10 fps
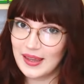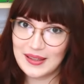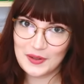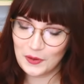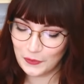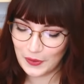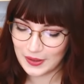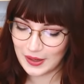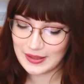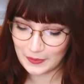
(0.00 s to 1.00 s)
it's not
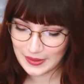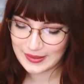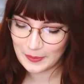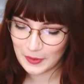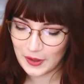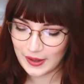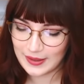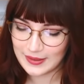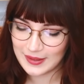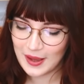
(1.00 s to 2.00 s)
fun. I definitely
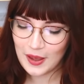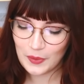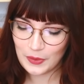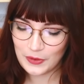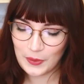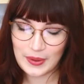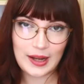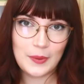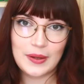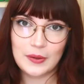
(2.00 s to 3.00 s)
sympathise with you and
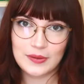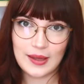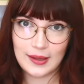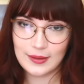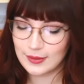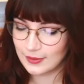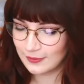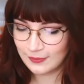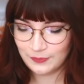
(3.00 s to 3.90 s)
anyone else that has